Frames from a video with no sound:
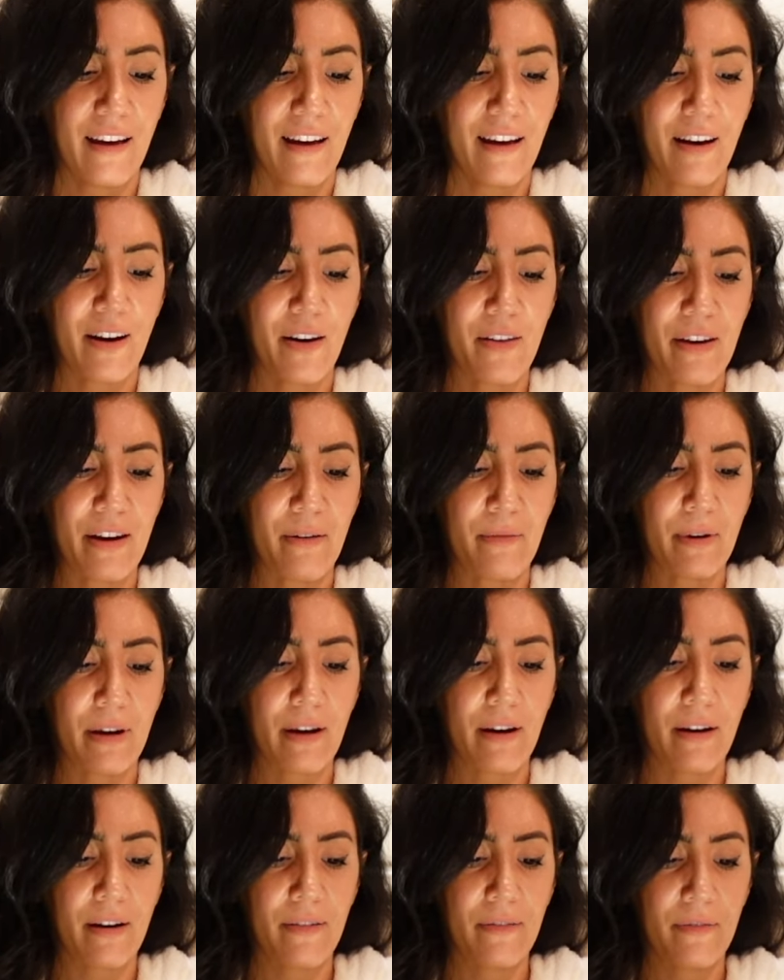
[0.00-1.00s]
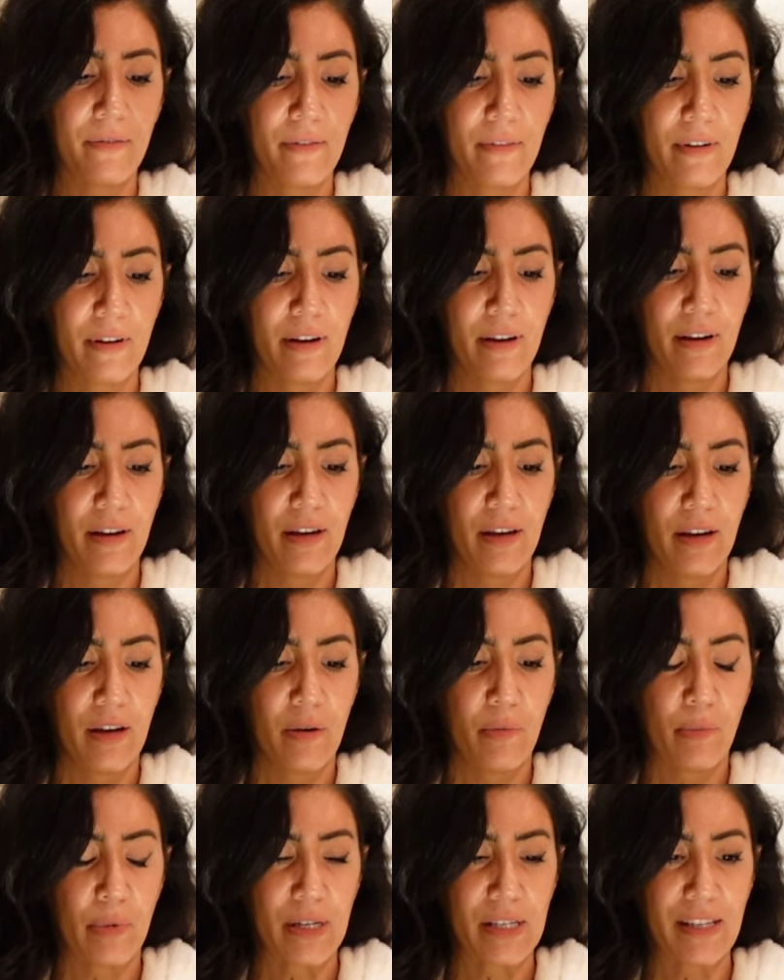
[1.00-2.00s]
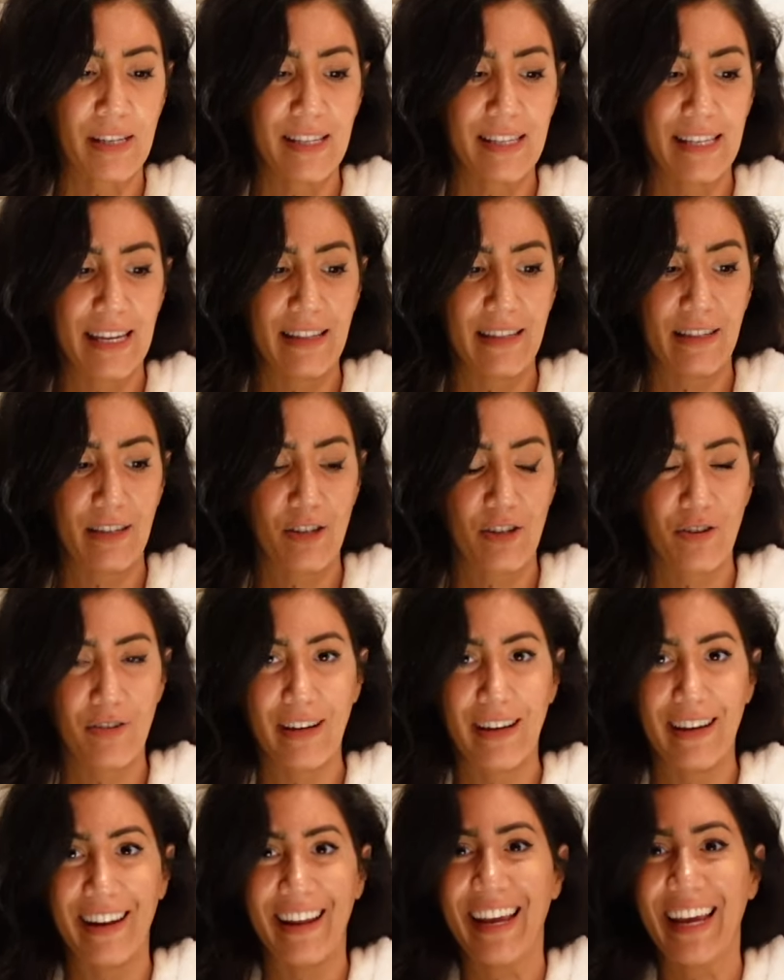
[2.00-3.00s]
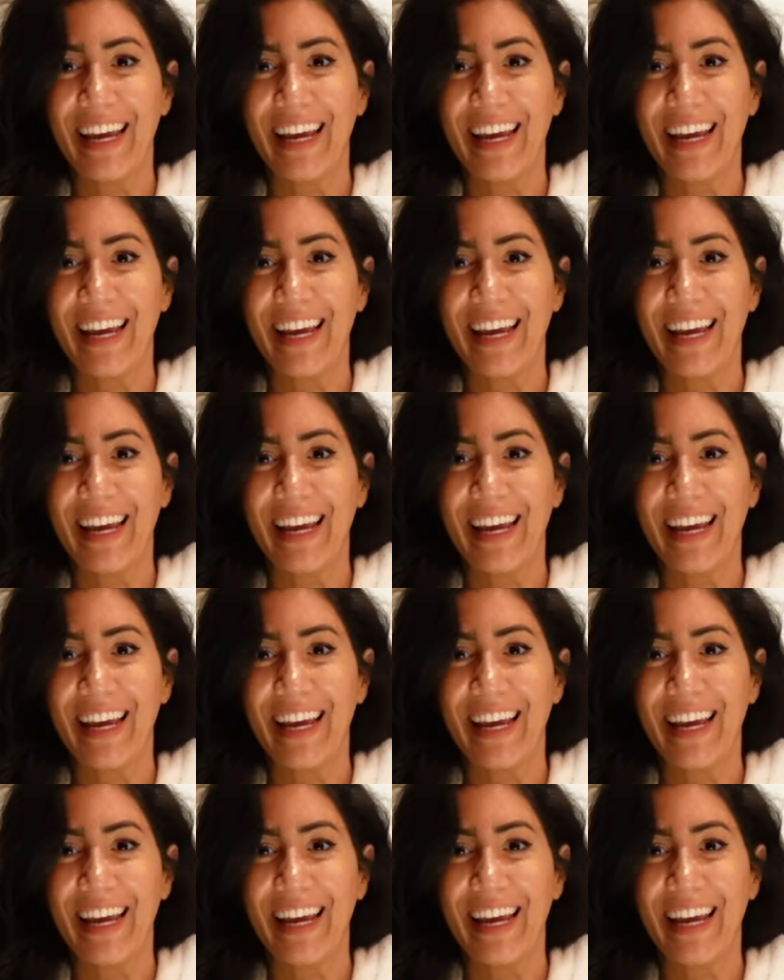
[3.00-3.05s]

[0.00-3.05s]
Ah, oh, there we go. But it's not standing straight.